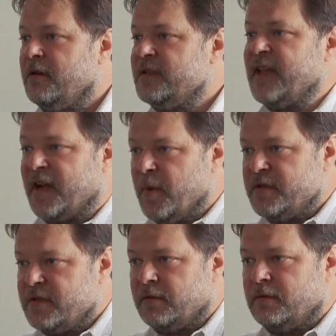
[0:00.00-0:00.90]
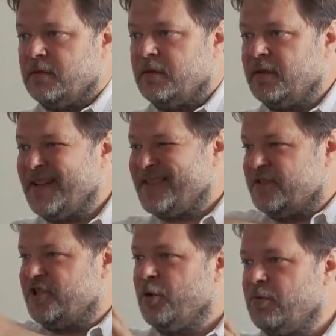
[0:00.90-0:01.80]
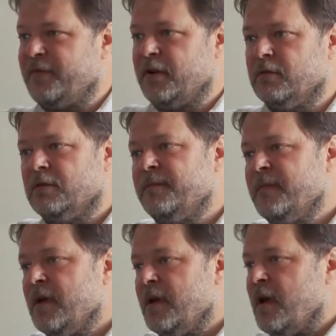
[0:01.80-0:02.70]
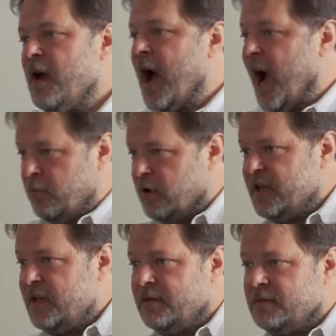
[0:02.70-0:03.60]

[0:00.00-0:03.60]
Segmental, and that's geographical. Hierarchy,